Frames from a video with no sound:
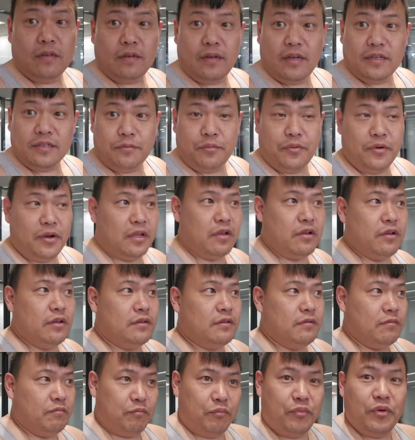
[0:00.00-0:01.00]
So that's pretty good,
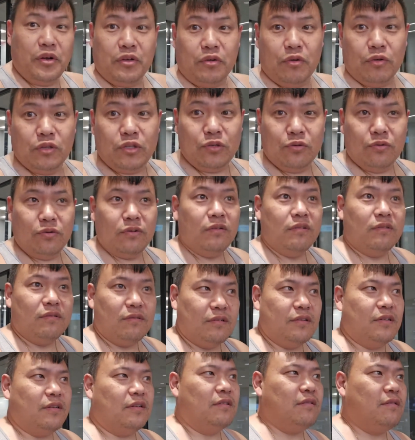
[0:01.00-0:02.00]
pretty cool tool,
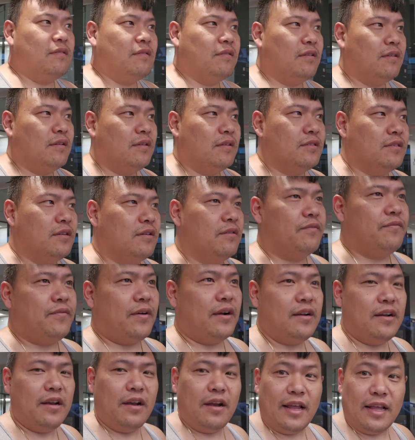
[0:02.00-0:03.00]
you know. So
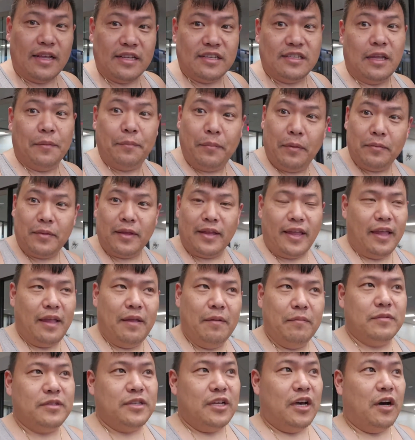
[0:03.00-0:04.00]
finally, had to step up the
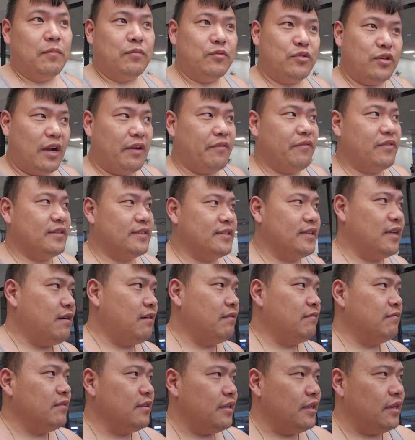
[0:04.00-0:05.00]
game to help drivers
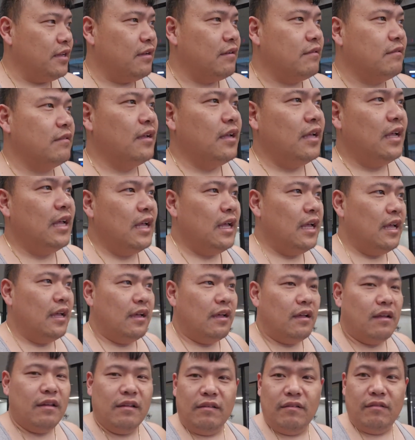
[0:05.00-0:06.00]
out, you know.
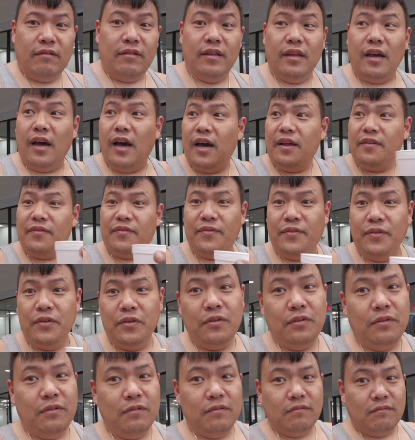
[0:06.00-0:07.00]
hot
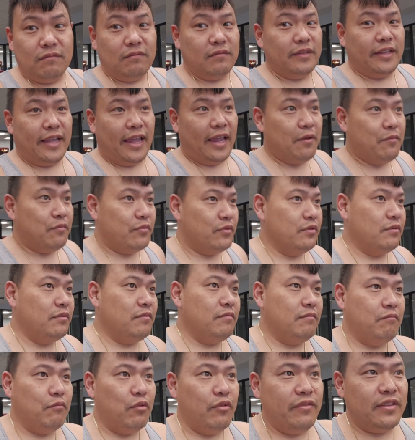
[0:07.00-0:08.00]
food, game
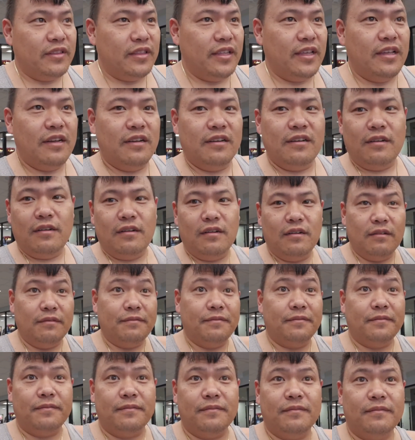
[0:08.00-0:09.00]
room, movie theater,
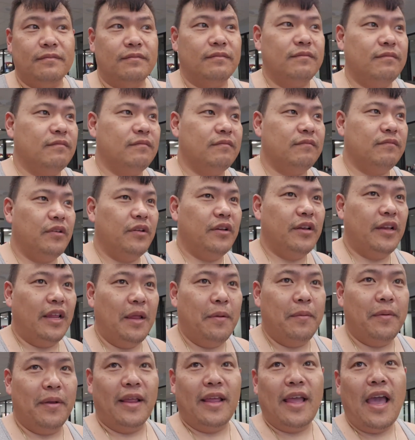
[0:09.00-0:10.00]
you
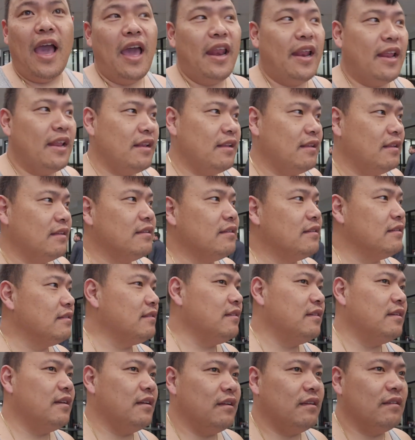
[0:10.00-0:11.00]
name it, they got it,
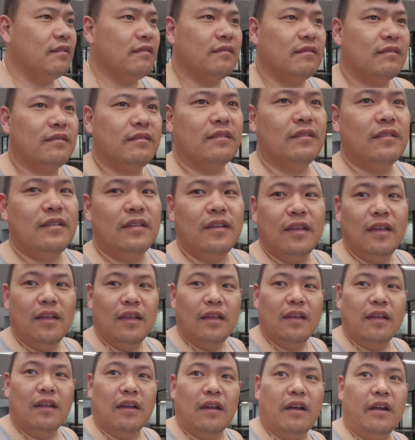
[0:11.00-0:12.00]
you know.
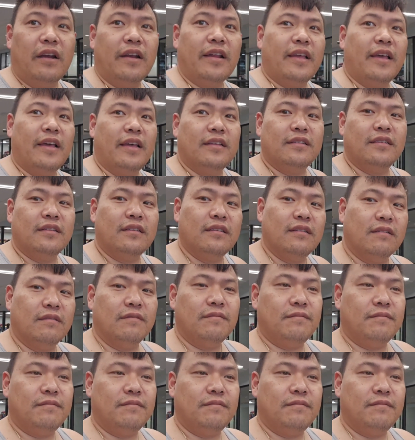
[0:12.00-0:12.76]
All right, guys.